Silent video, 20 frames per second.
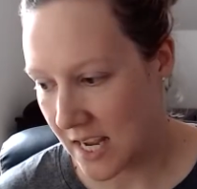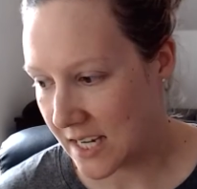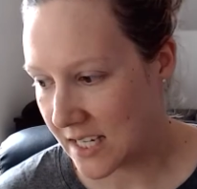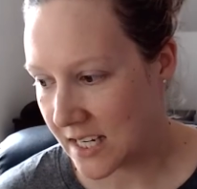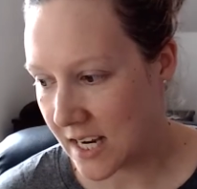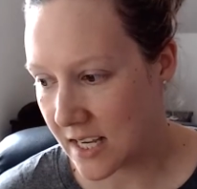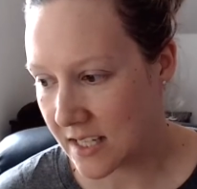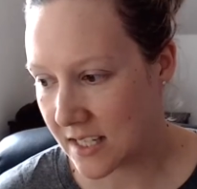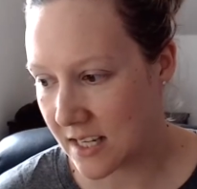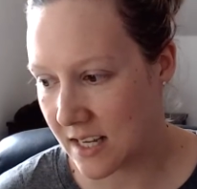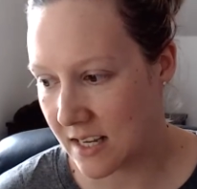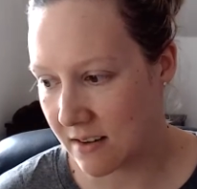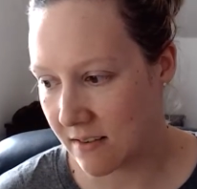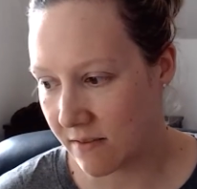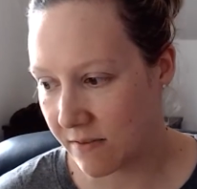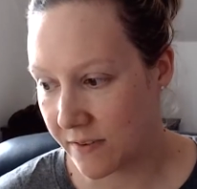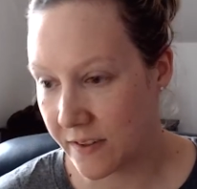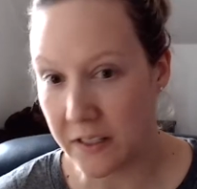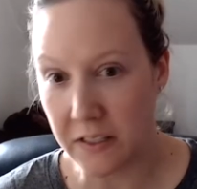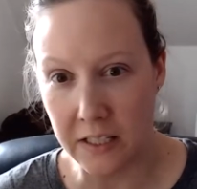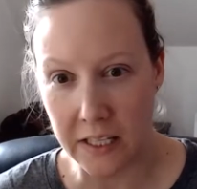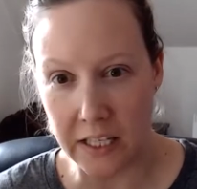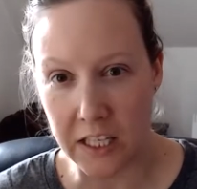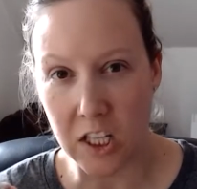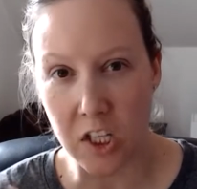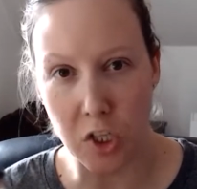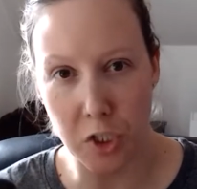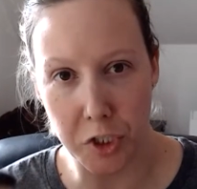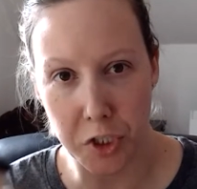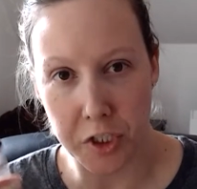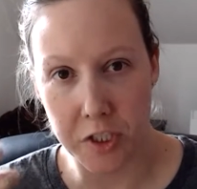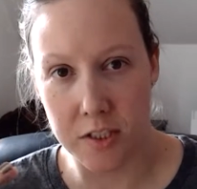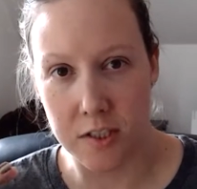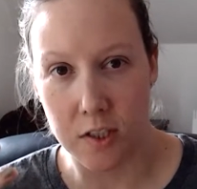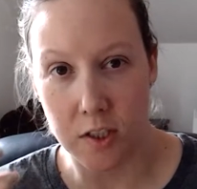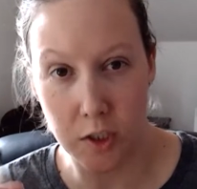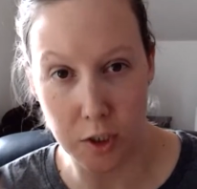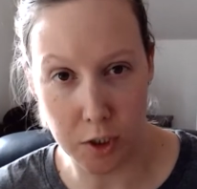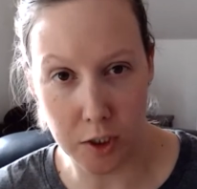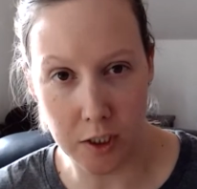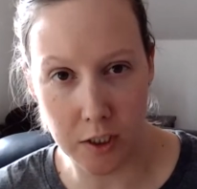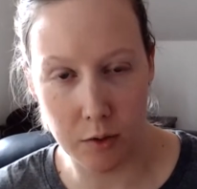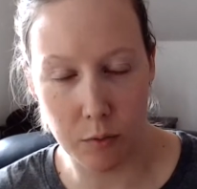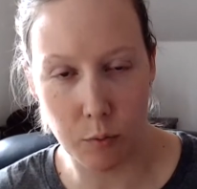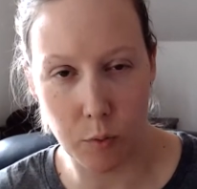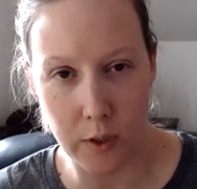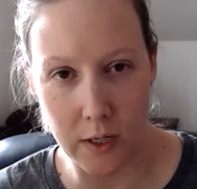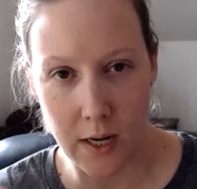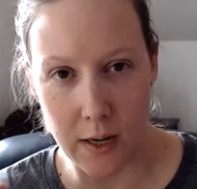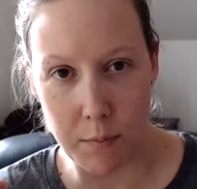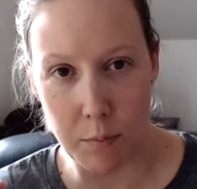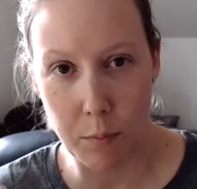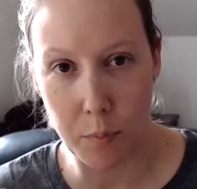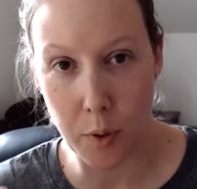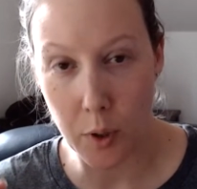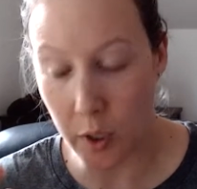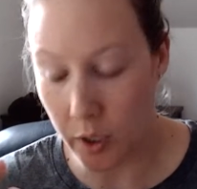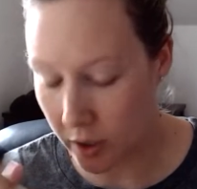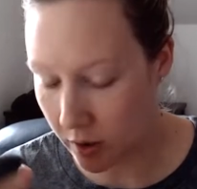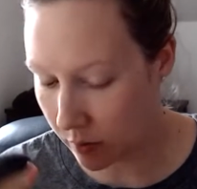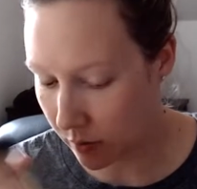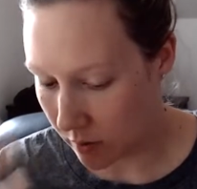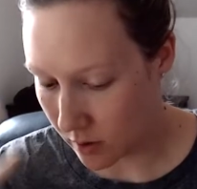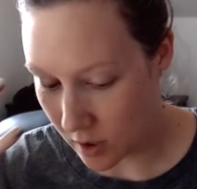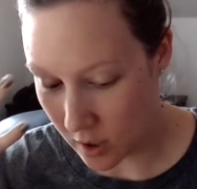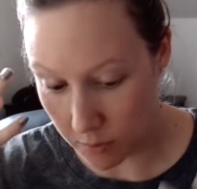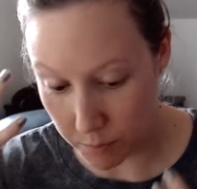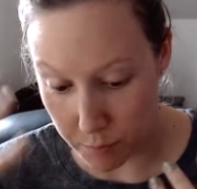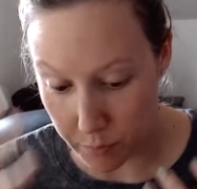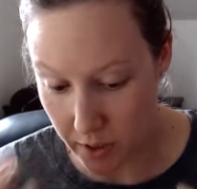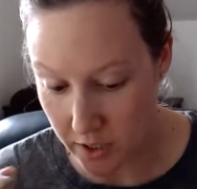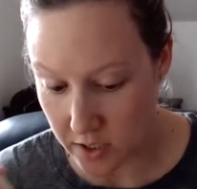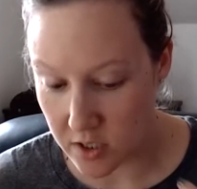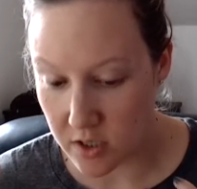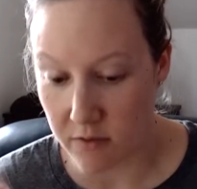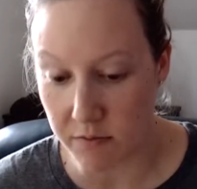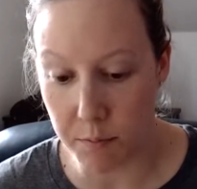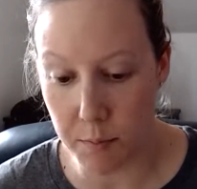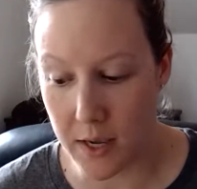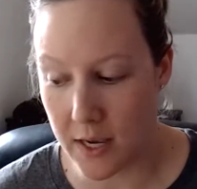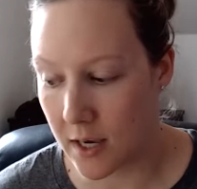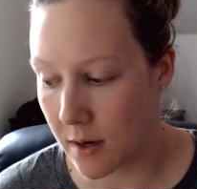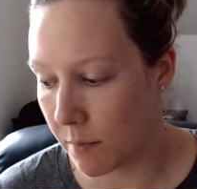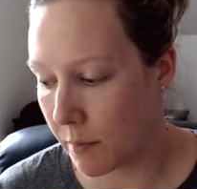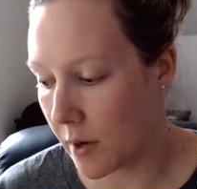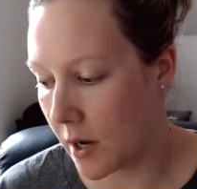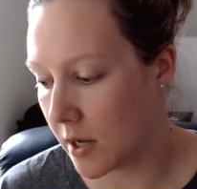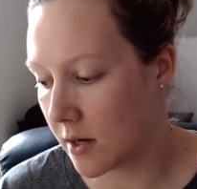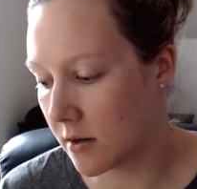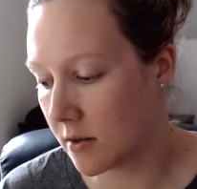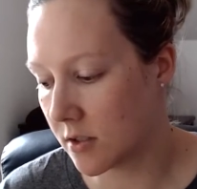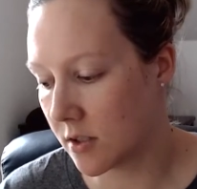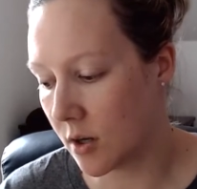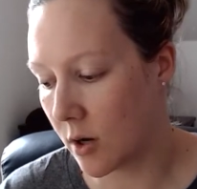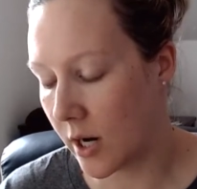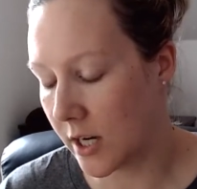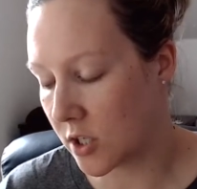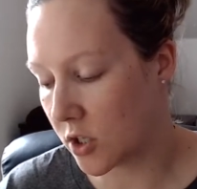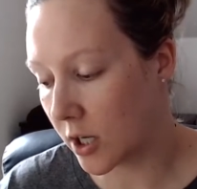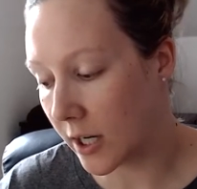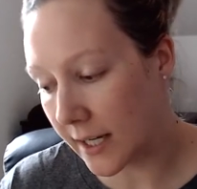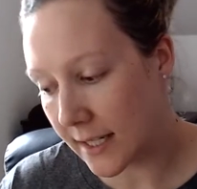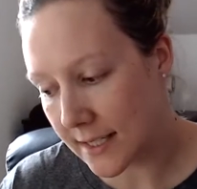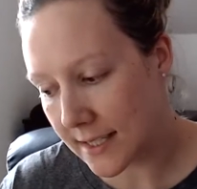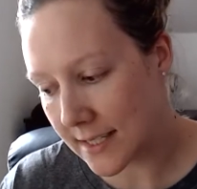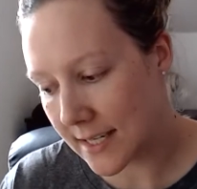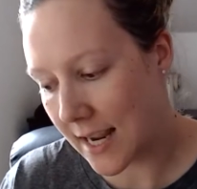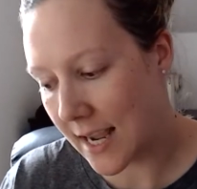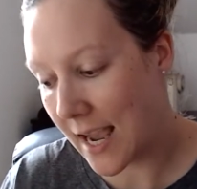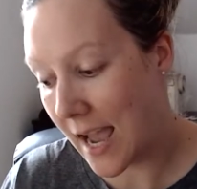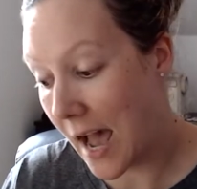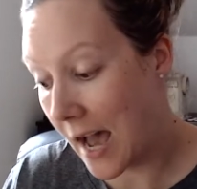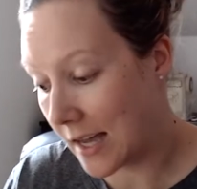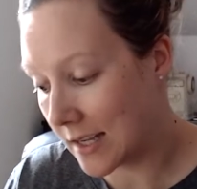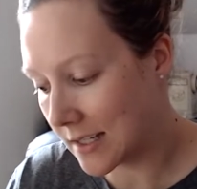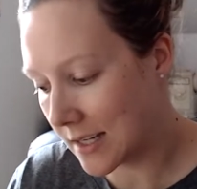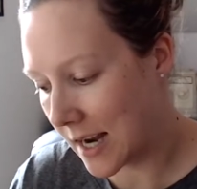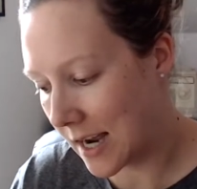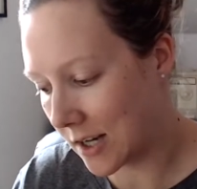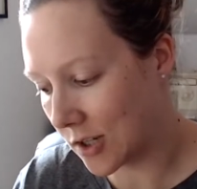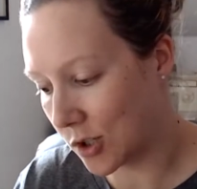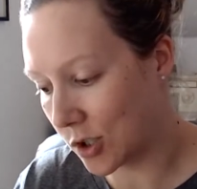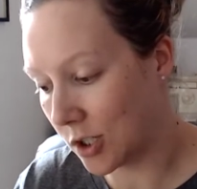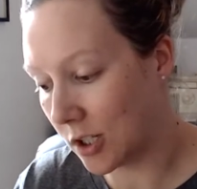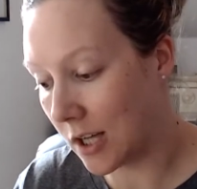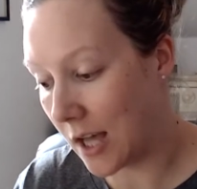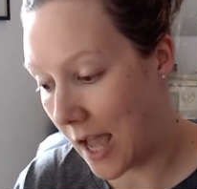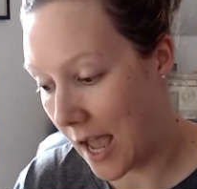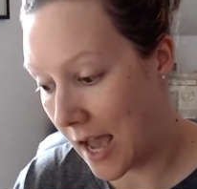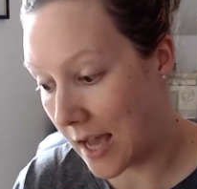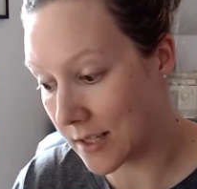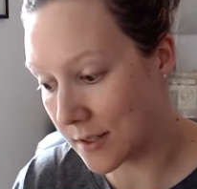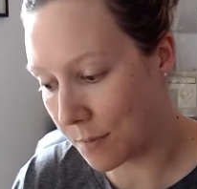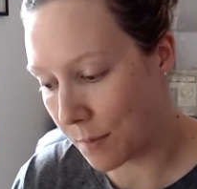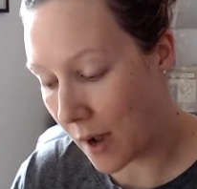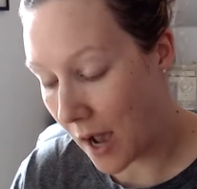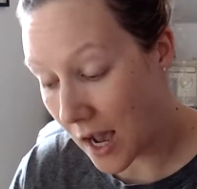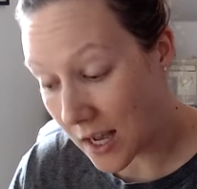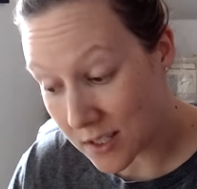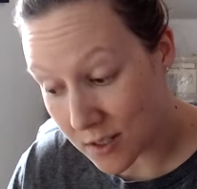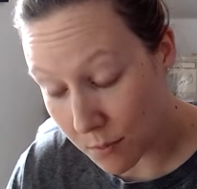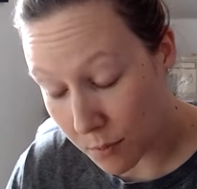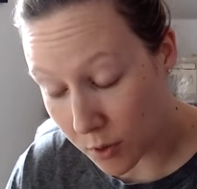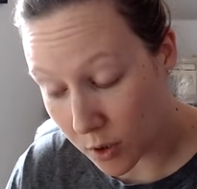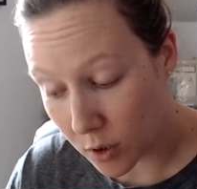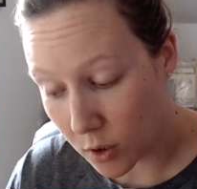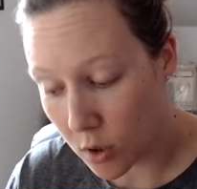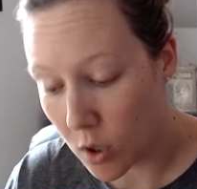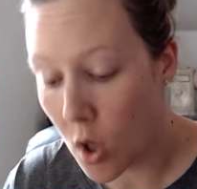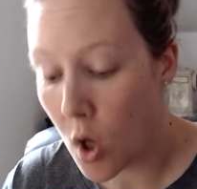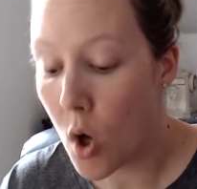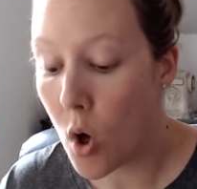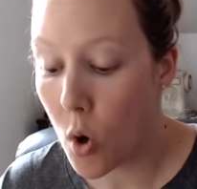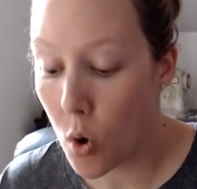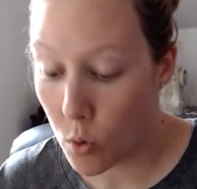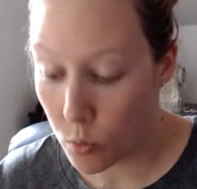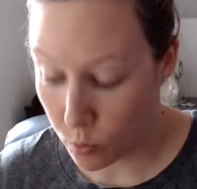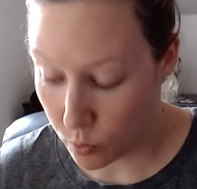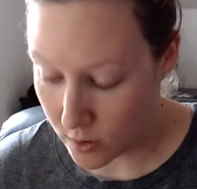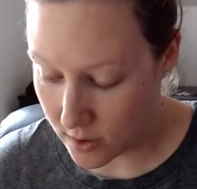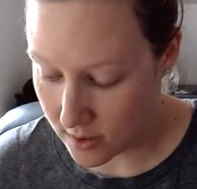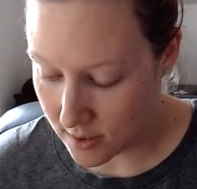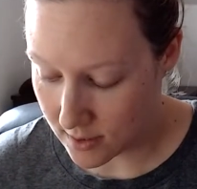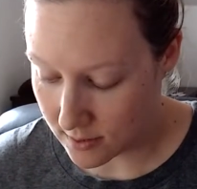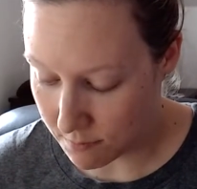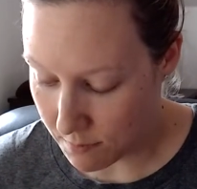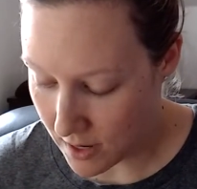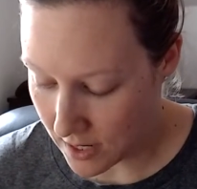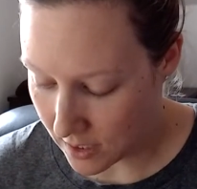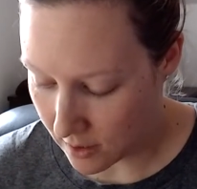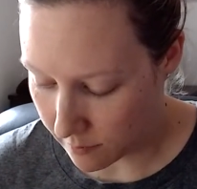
doesn't feel like it looks good when I put a bunch of makeup on. So I try and stay as natural as possible with this makeup